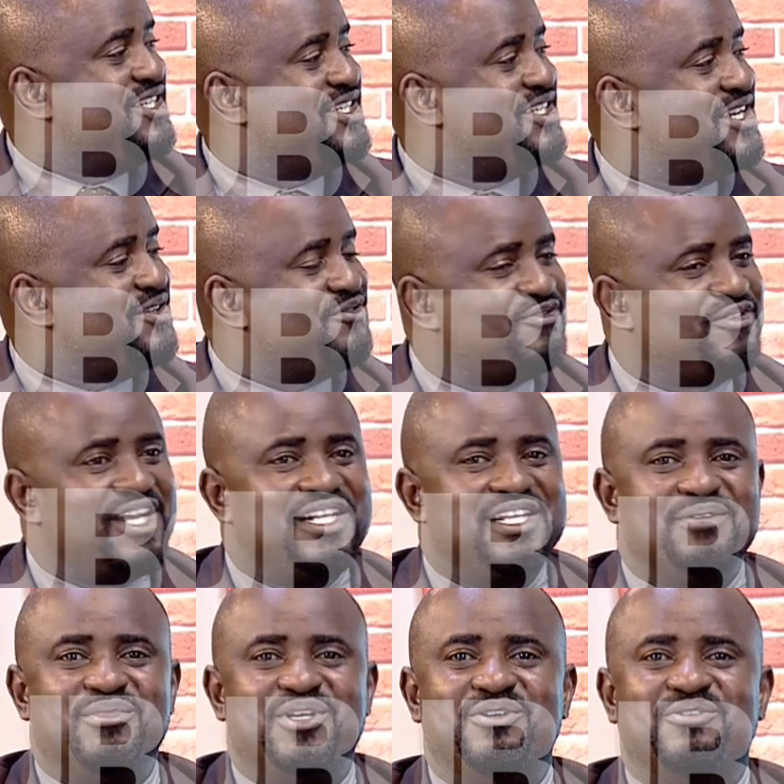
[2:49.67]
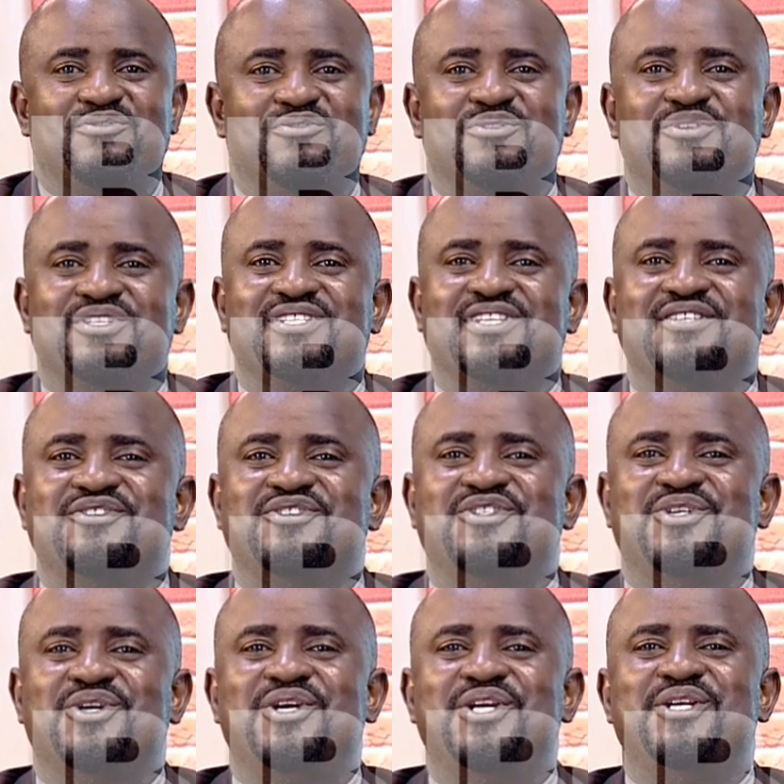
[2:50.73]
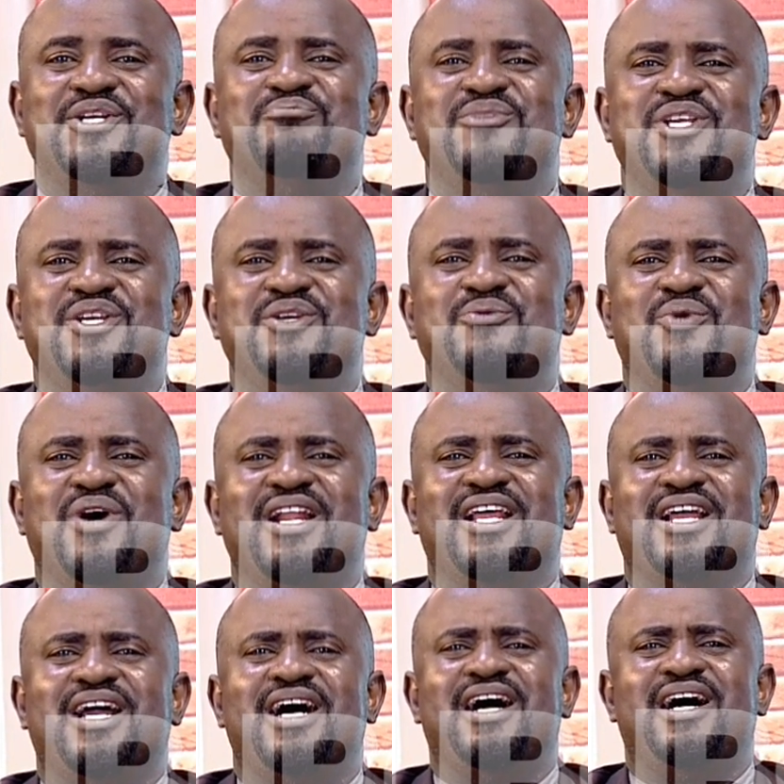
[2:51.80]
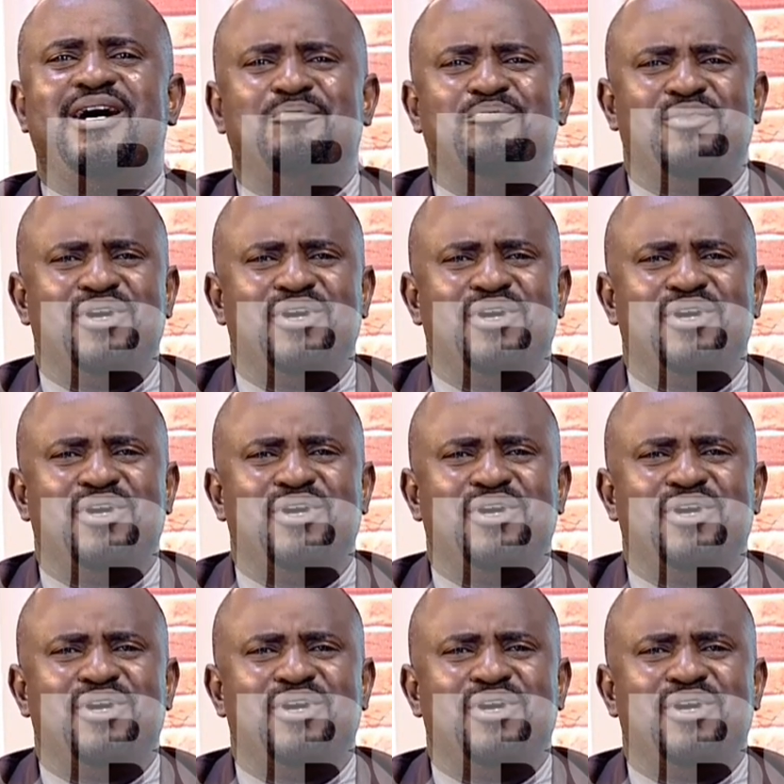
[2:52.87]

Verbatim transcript: Uh, you find a man of God says, Join me, welcome,